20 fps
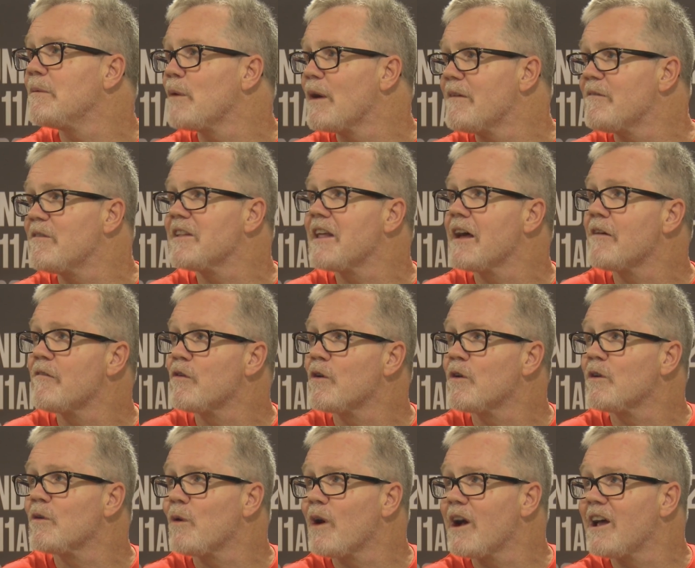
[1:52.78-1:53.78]
another person. So I
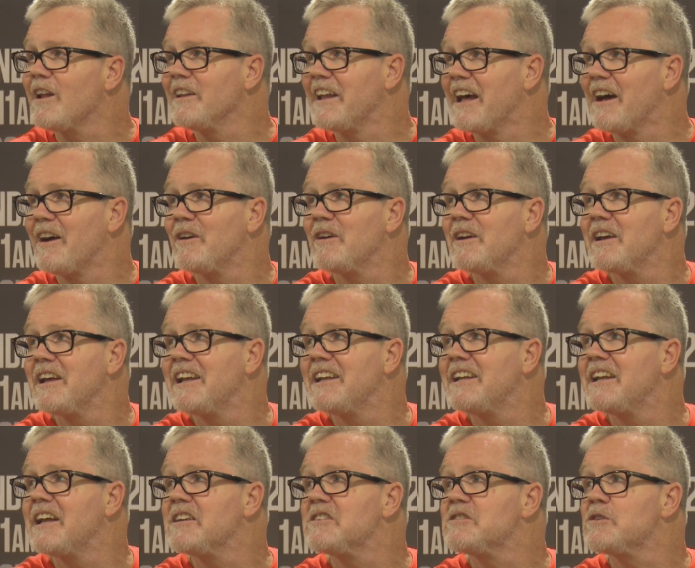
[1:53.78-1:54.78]
guess he wants
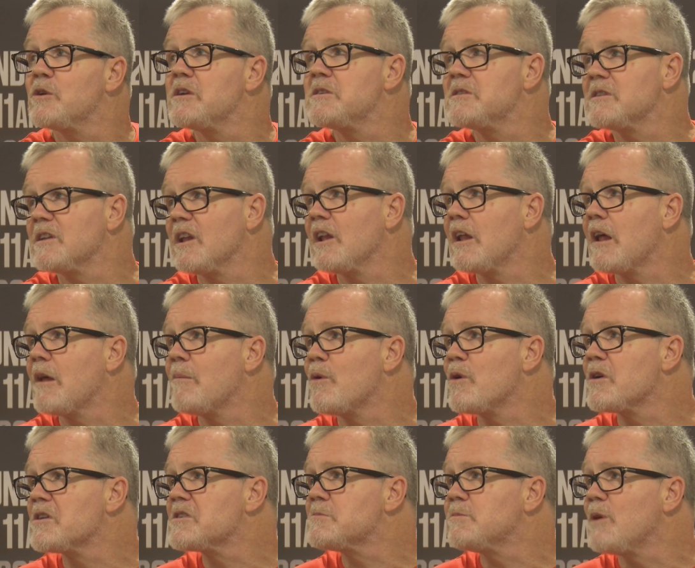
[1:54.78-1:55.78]
Freddie Roach in
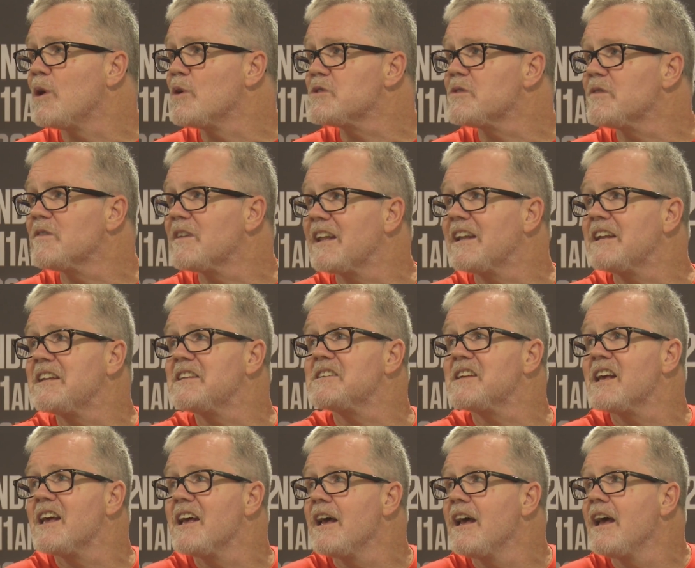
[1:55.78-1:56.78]
there, you know, as a second
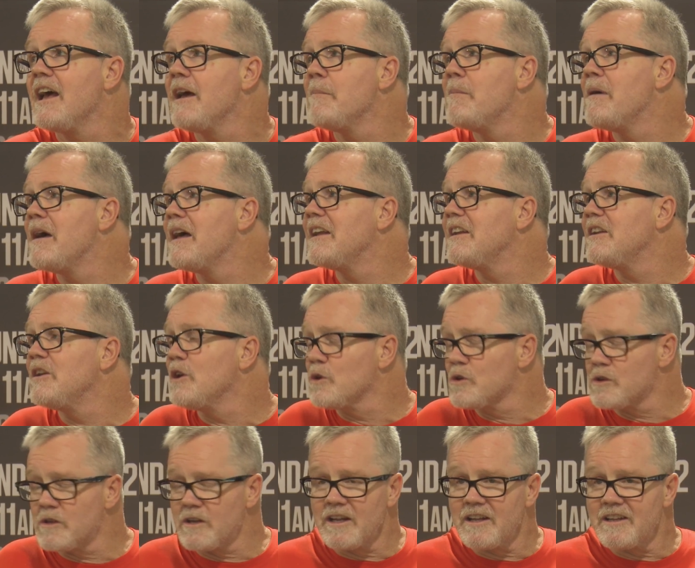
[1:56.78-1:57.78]
set of eyes. So
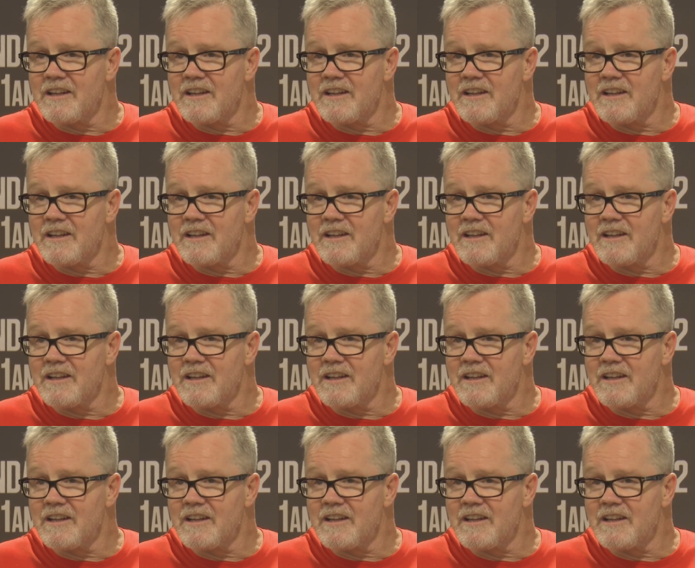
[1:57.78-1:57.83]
